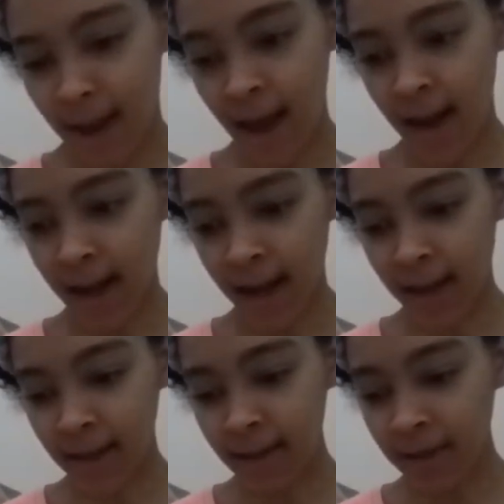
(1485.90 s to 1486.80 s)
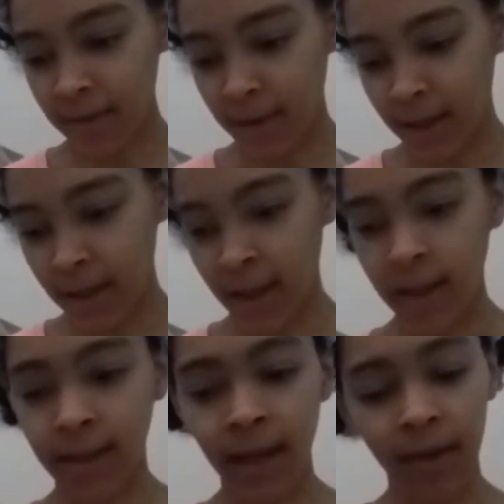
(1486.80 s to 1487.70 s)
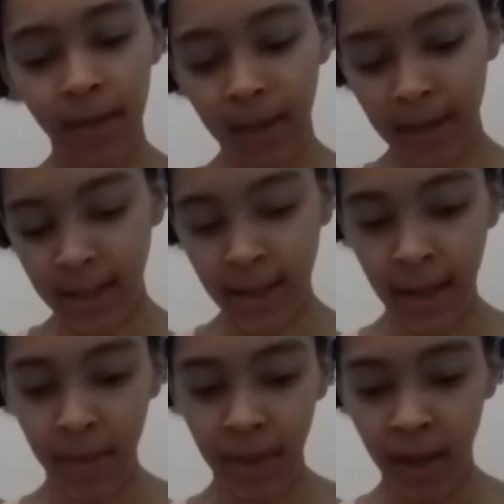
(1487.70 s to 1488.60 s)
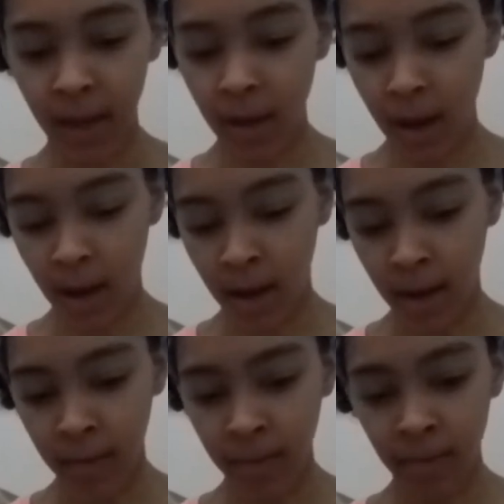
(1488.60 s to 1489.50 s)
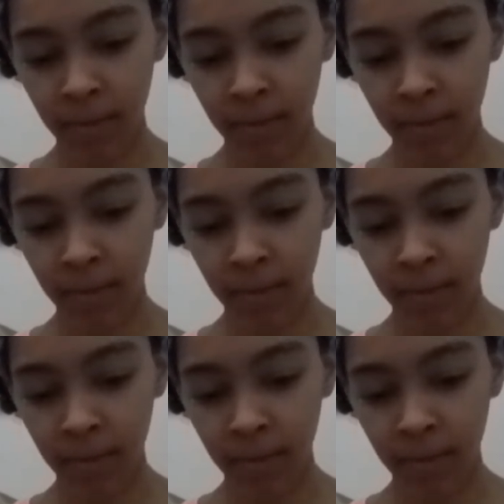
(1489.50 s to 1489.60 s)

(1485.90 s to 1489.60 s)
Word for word: And I get the feeling that it's kind of like the same thing um,